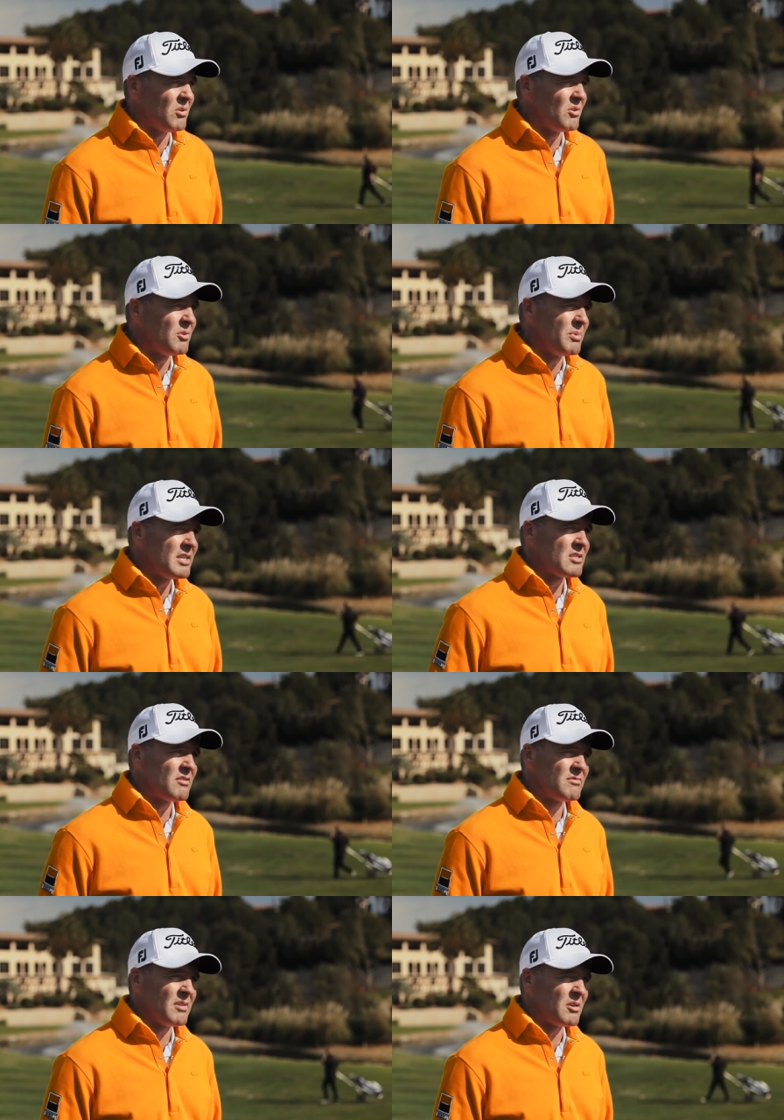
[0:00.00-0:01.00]
all the wins
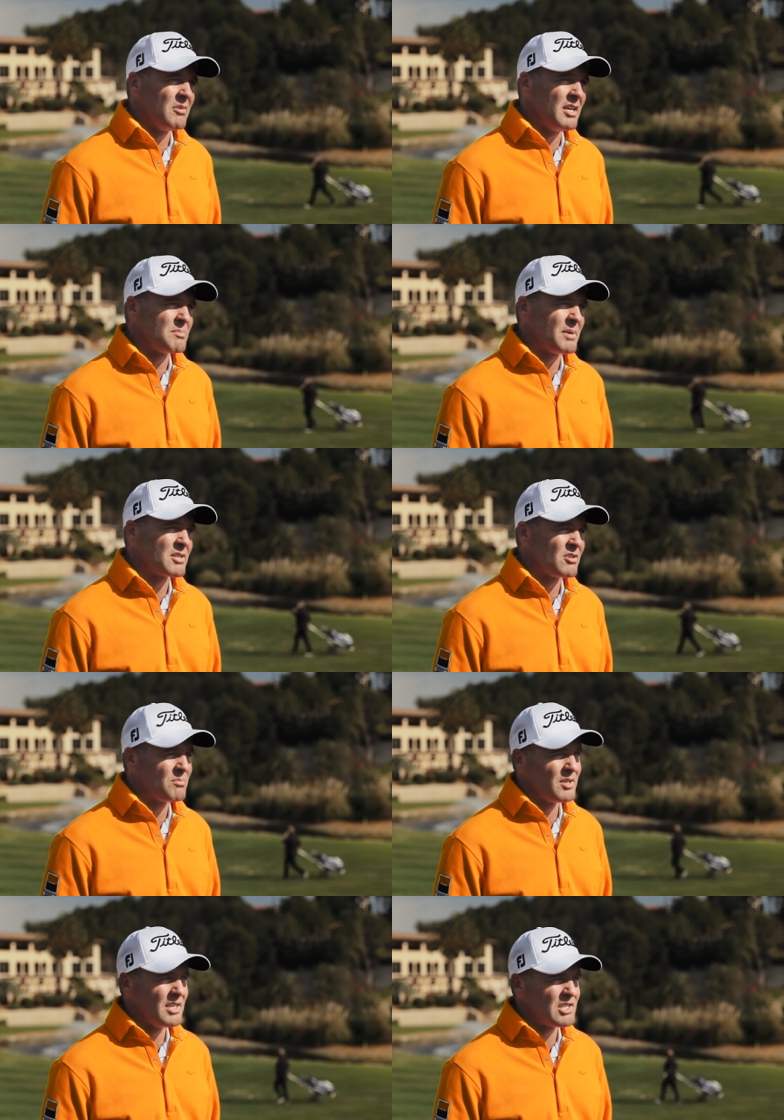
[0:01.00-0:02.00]
are, are, really special,
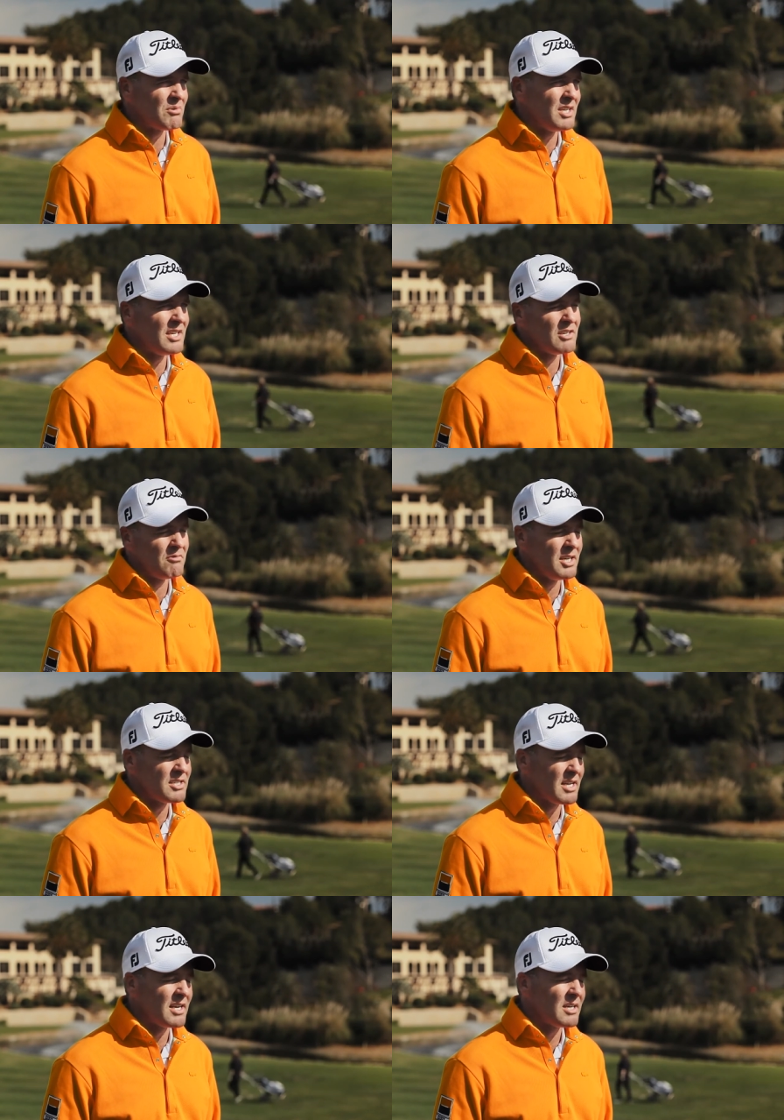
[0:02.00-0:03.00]
but these three they really
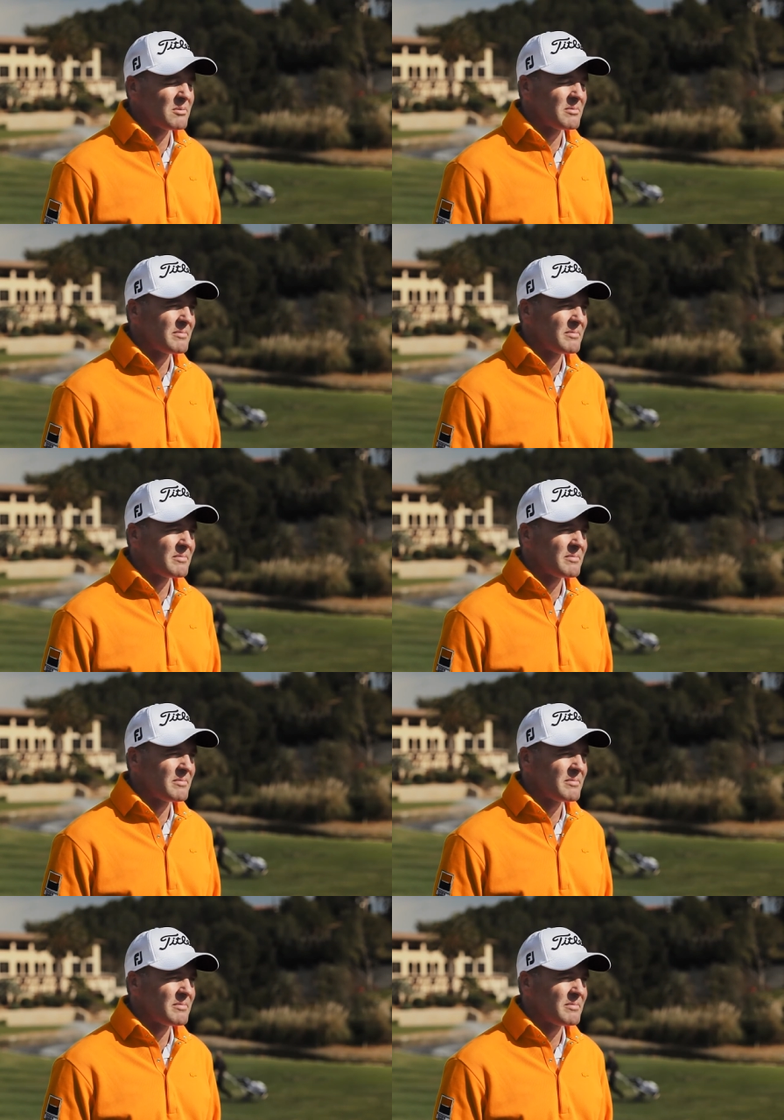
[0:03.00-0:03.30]
stand out.